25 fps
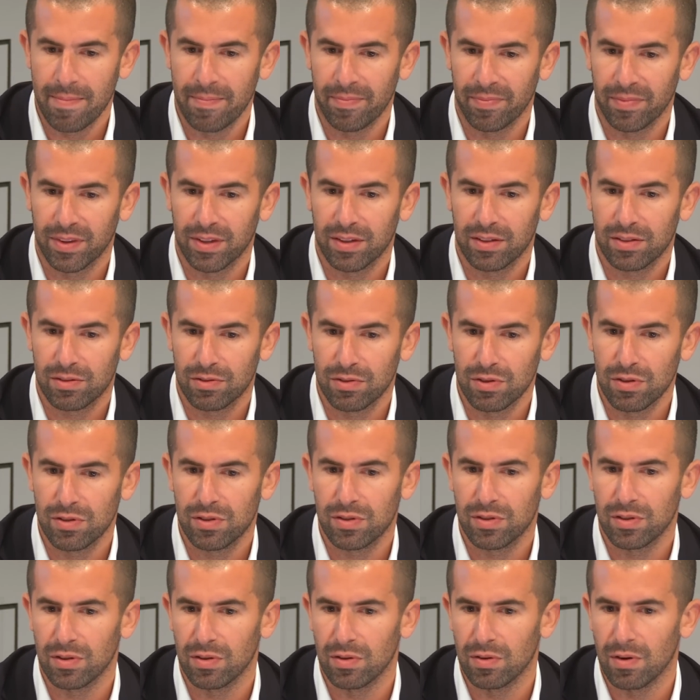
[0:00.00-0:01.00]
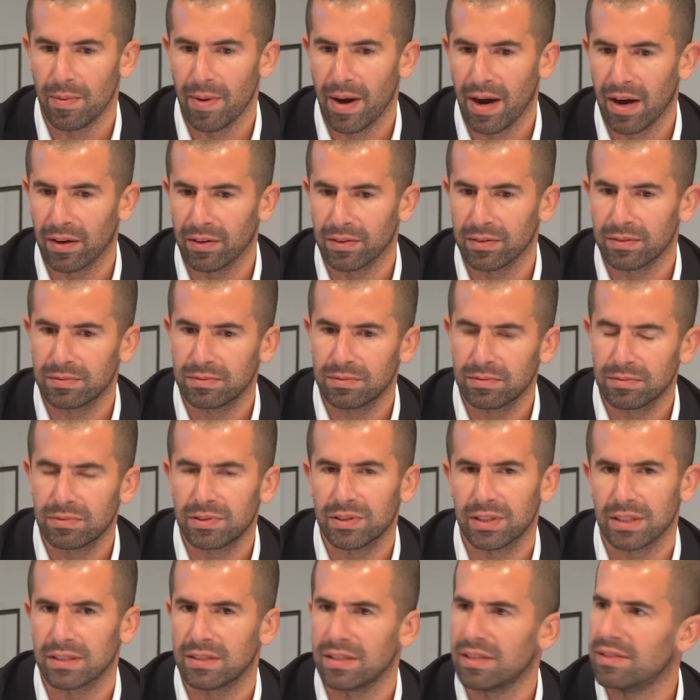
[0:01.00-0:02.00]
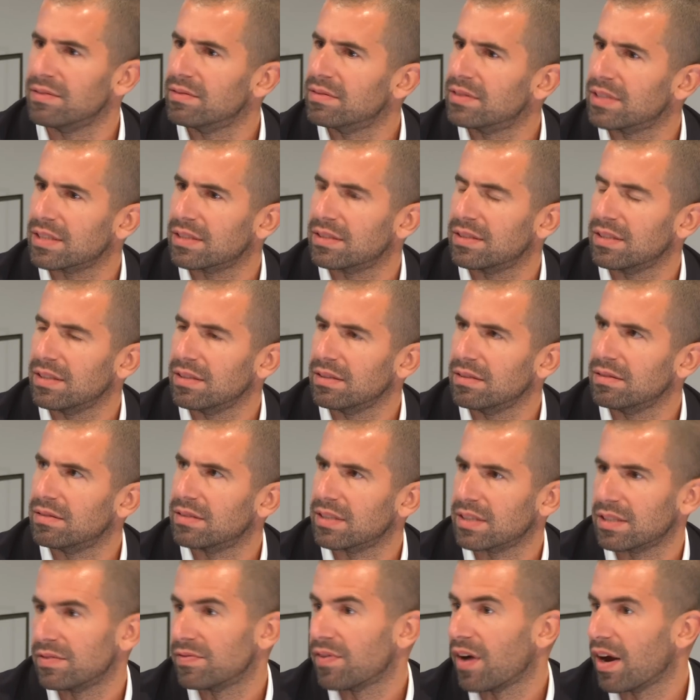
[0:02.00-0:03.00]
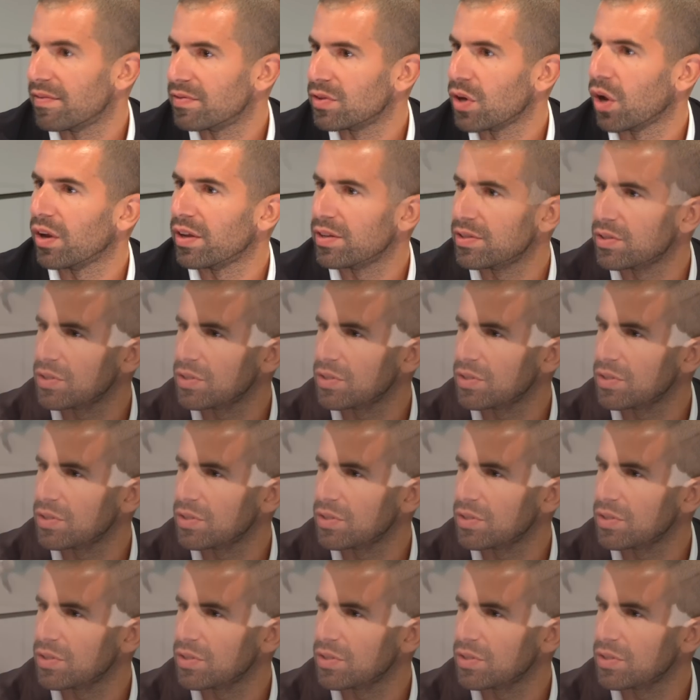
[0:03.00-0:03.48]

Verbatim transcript: um, through to about 60 $65